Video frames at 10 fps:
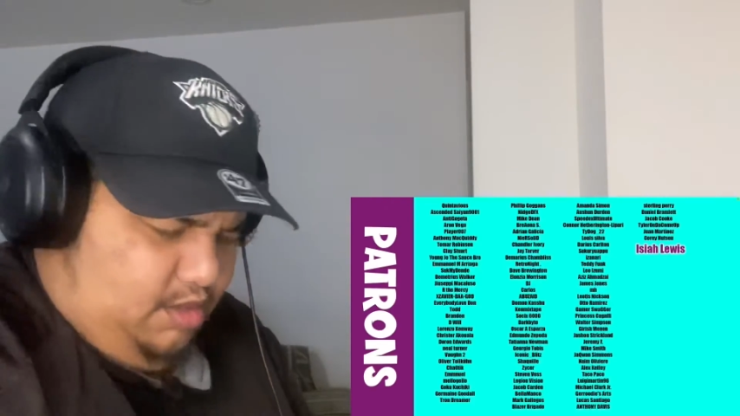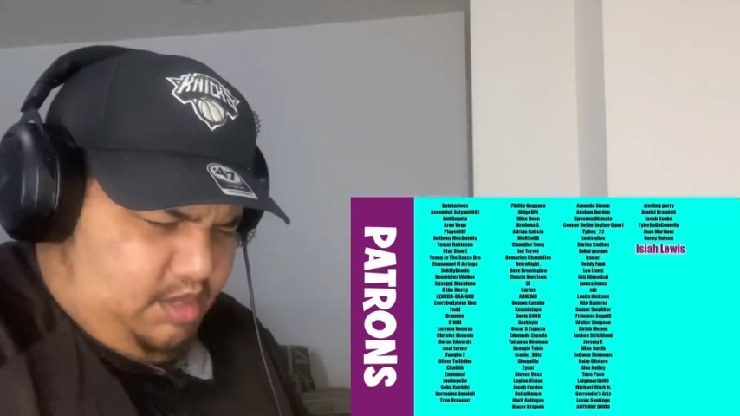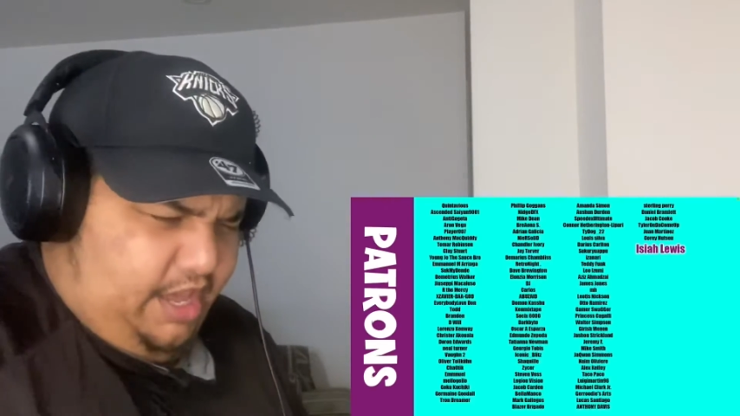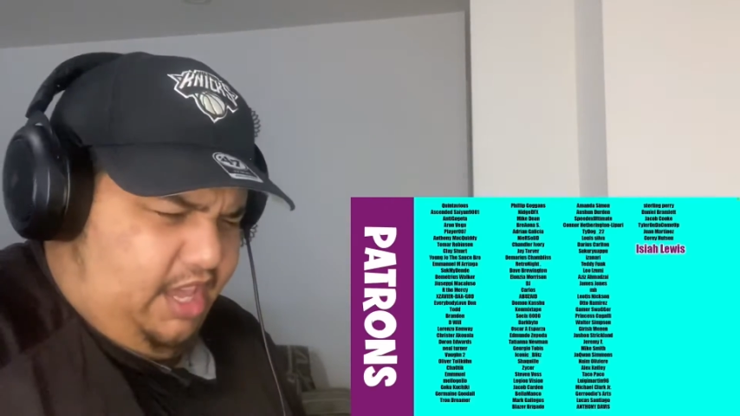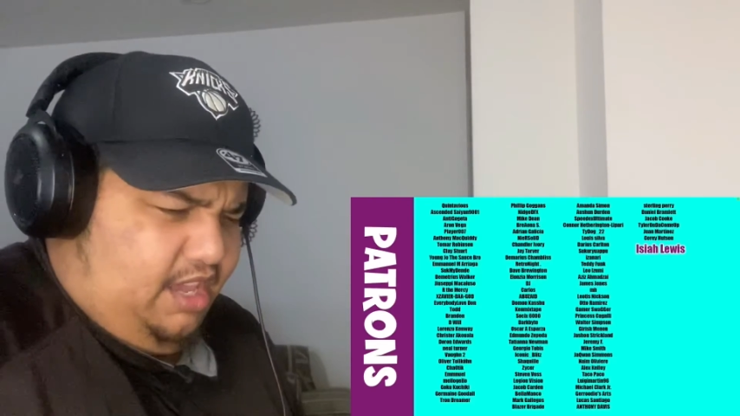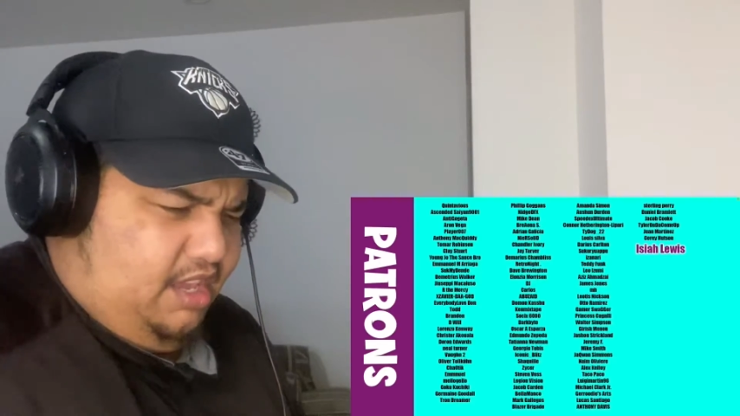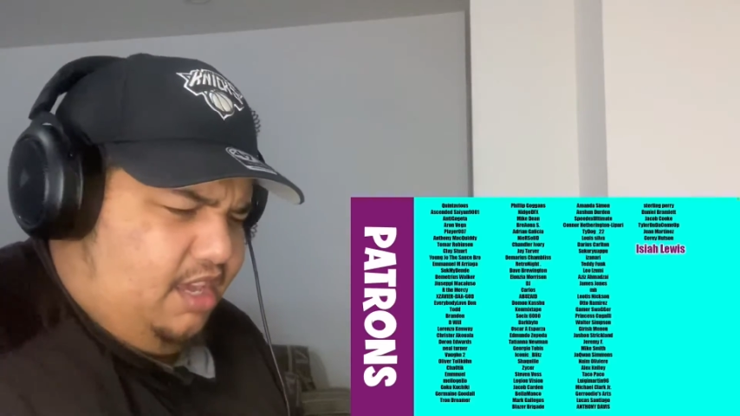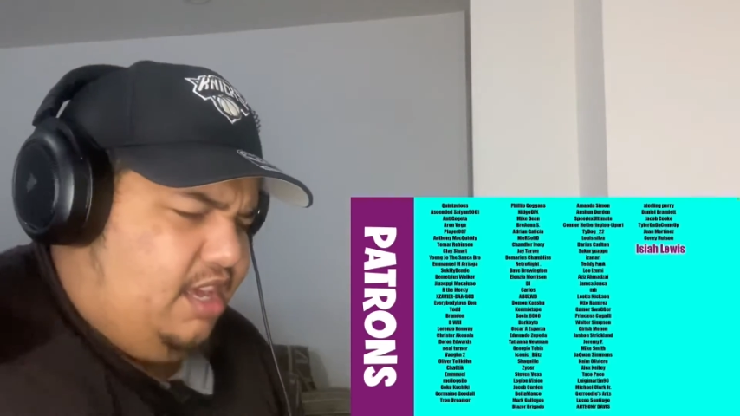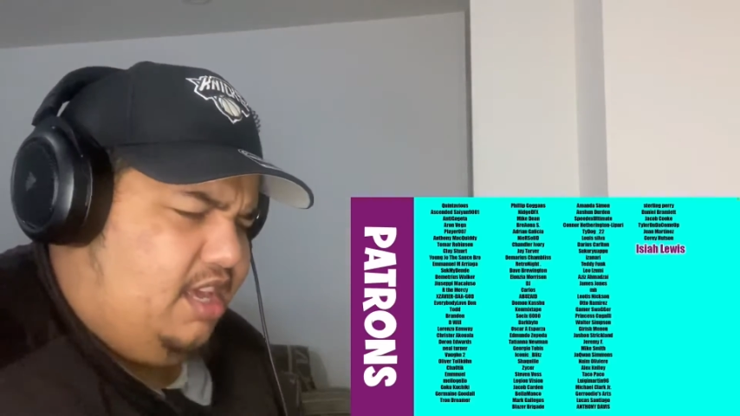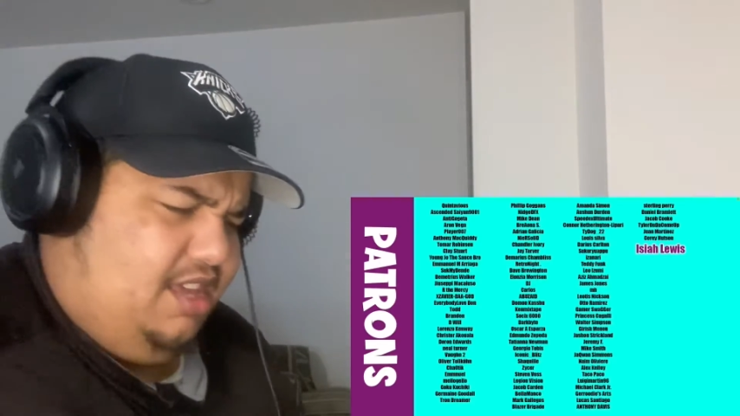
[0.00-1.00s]
Hey,
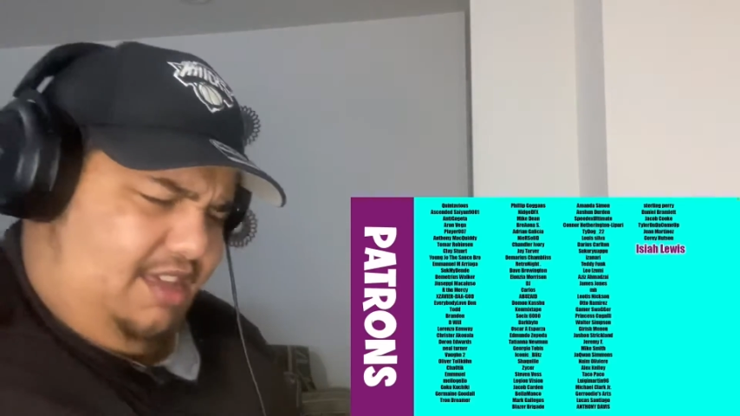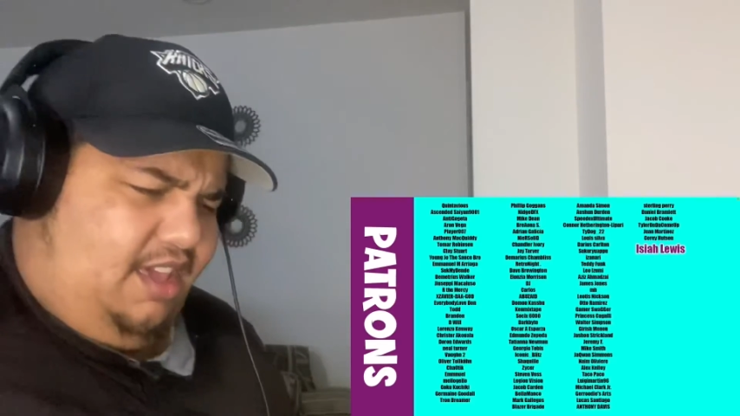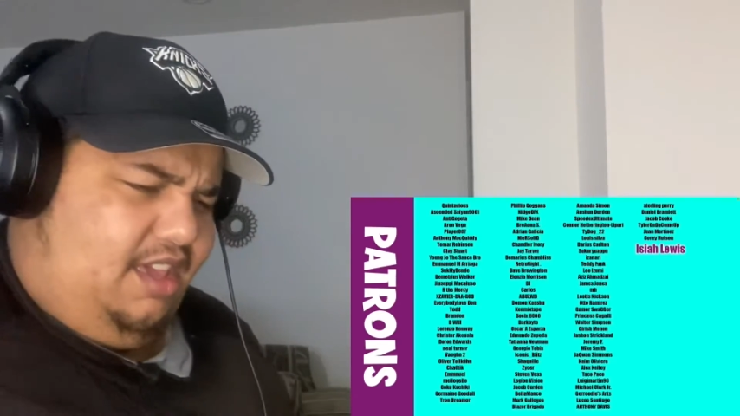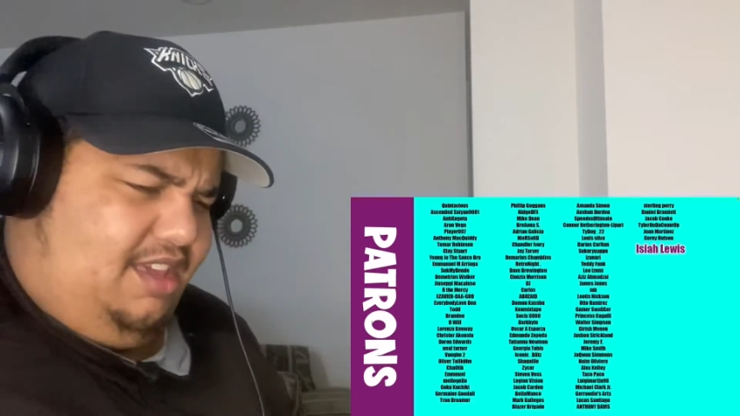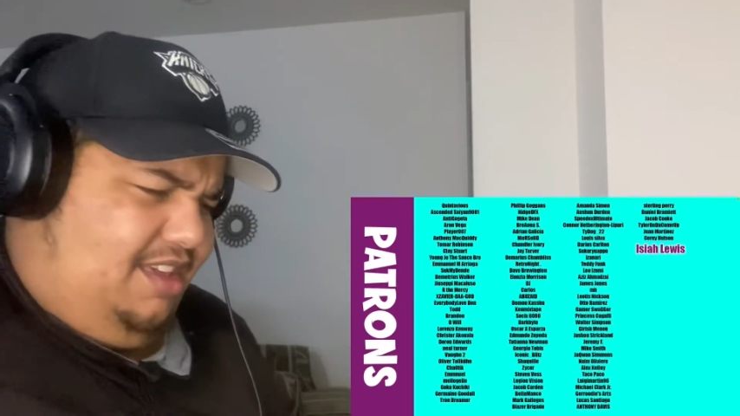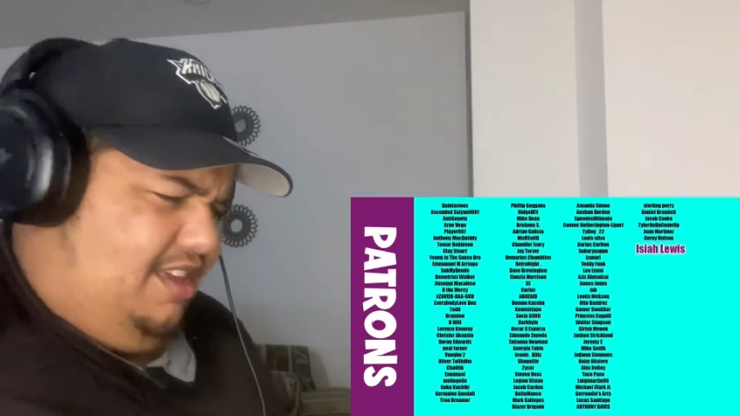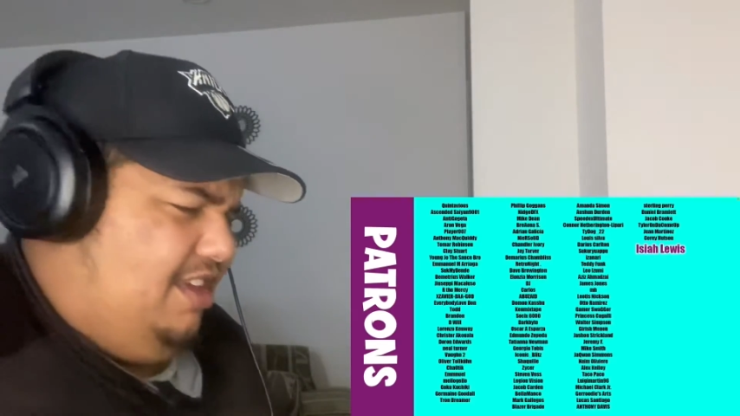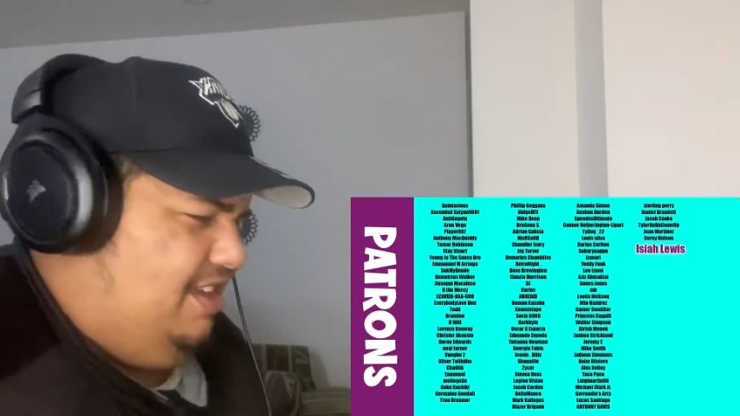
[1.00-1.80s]
hey,